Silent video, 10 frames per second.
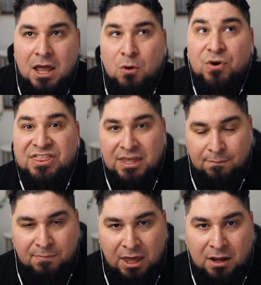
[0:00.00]
within
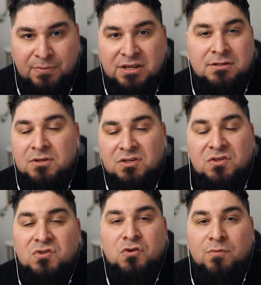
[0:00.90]
Meta, because it's just
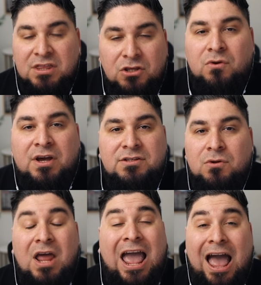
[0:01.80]
assuming that you guys
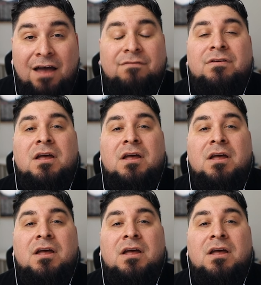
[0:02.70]
don't have